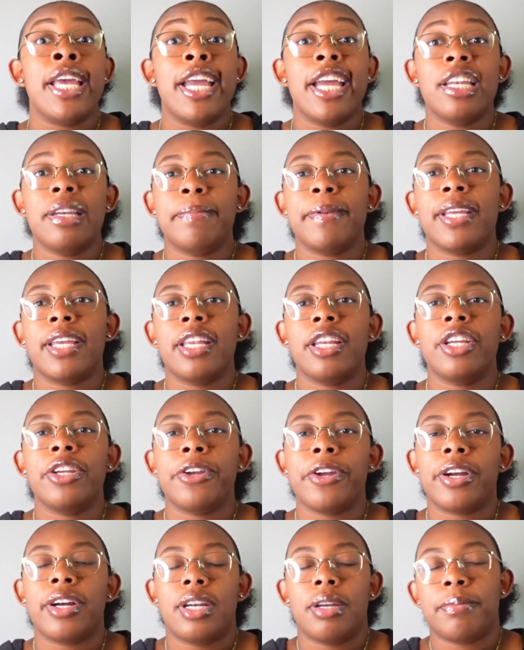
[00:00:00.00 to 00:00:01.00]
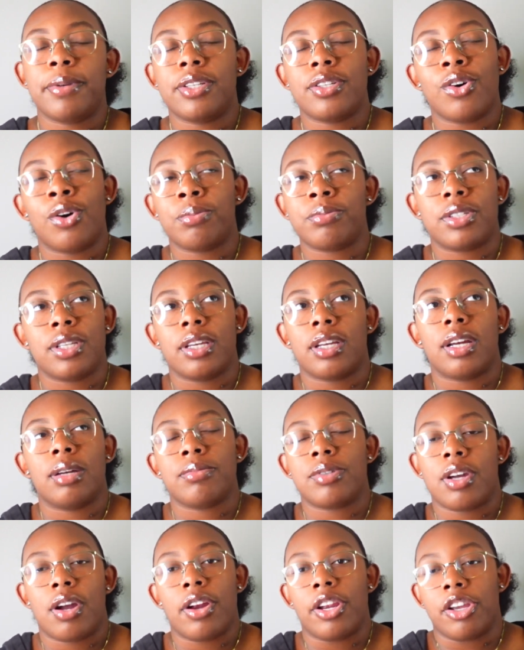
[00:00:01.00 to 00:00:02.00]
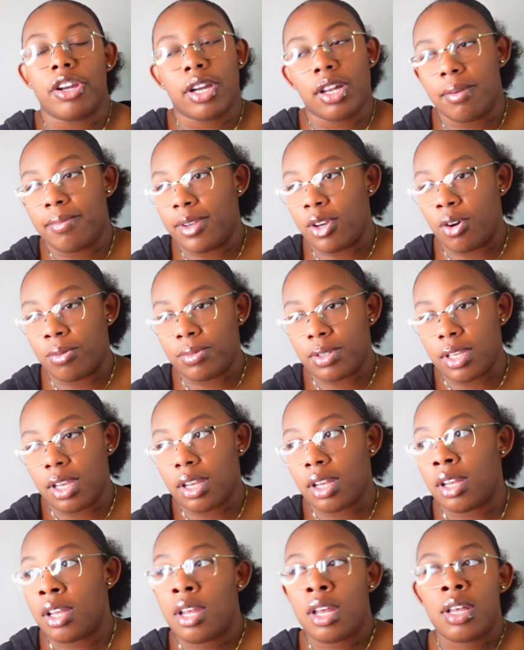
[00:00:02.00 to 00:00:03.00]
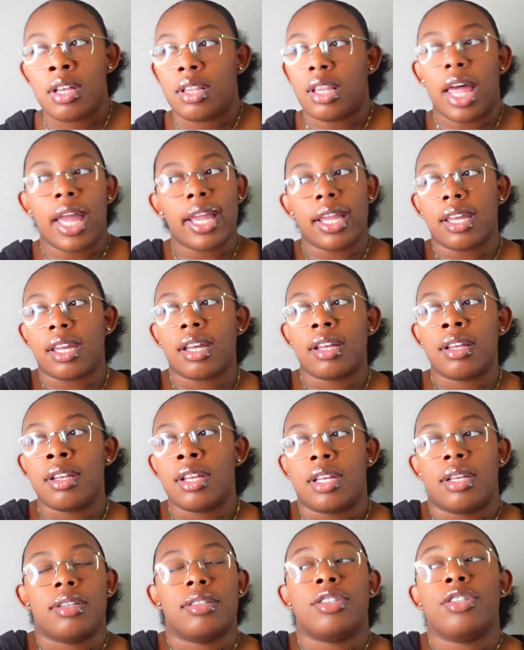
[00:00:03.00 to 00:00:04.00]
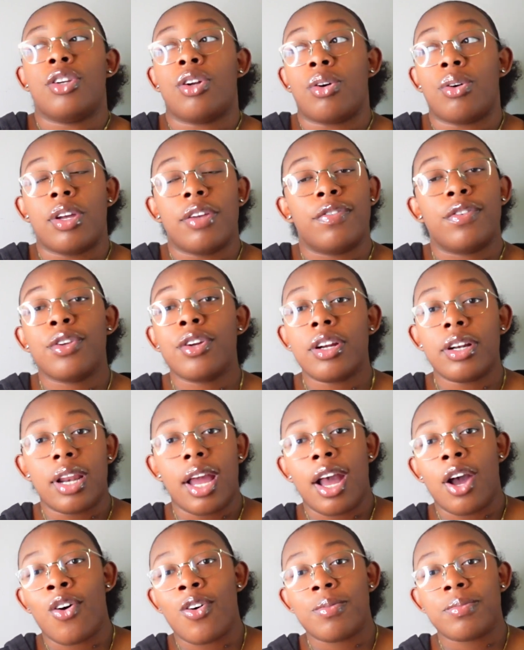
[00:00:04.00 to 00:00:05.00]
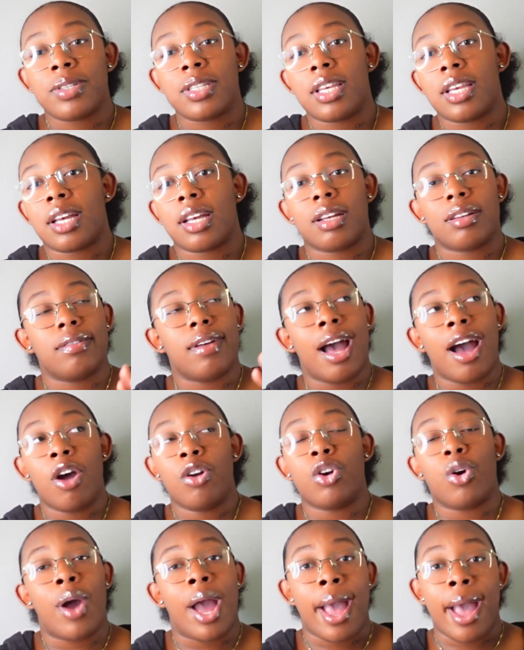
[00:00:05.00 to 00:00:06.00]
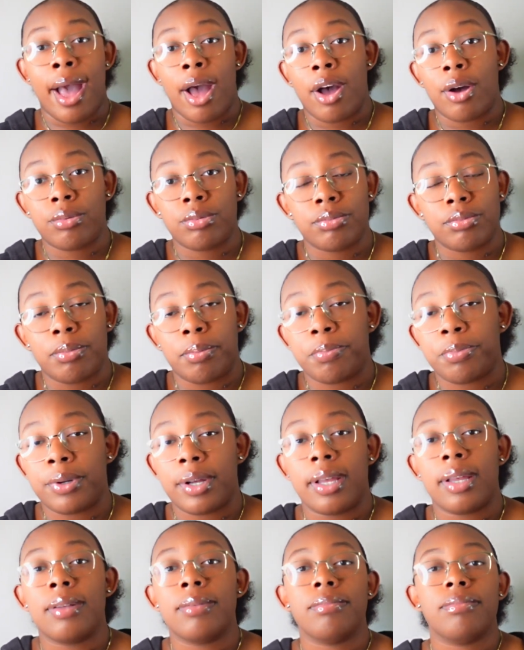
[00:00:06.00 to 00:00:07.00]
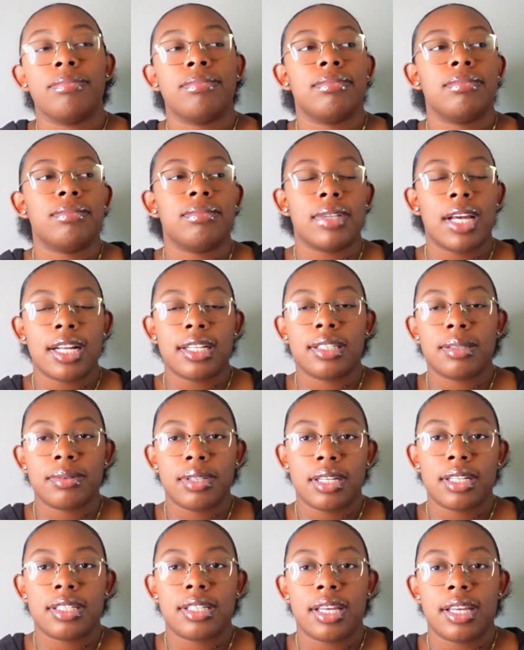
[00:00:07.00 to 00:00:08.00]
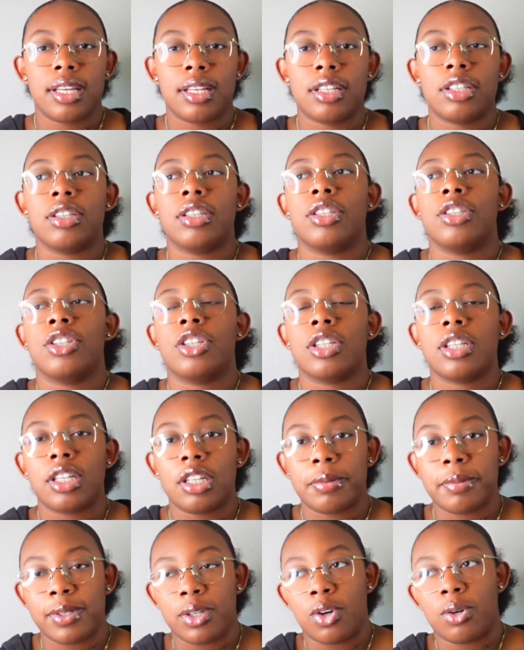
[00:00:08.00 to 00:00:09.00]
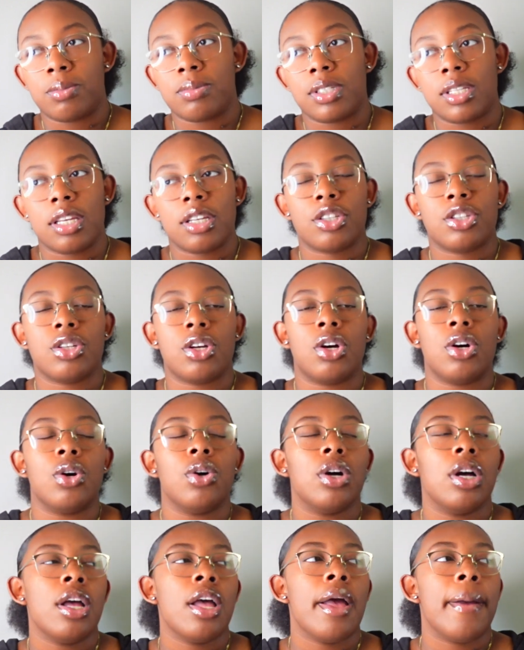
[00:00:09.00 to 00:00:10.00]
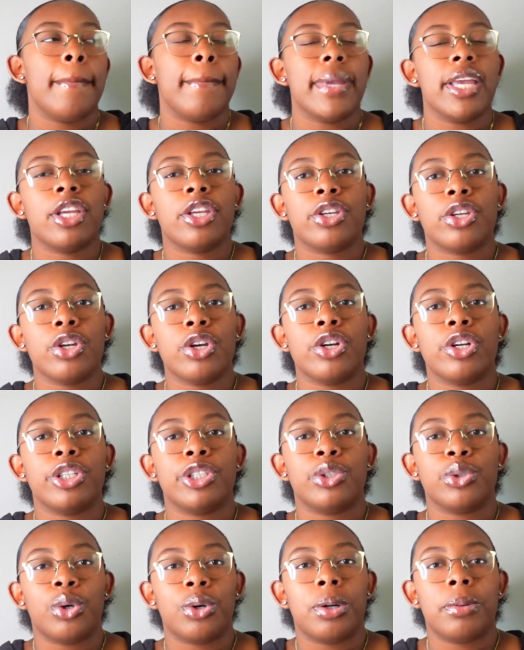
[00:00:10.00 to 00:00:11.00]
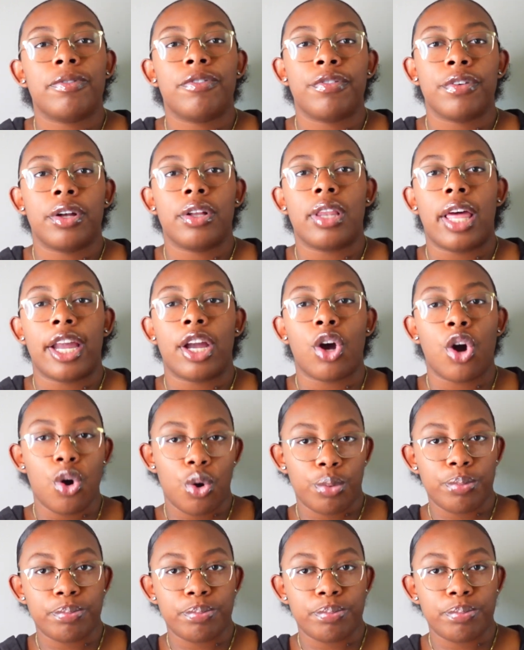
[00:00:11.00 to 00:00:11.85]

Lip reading: in the beginning you're gonna be homesick. I'm sorry, you're gonna be homesick. Like, you know, if you're not homesick, I don't know how, but 9 times out of 10 you're gonna be homesick. So make your dorm feel like home.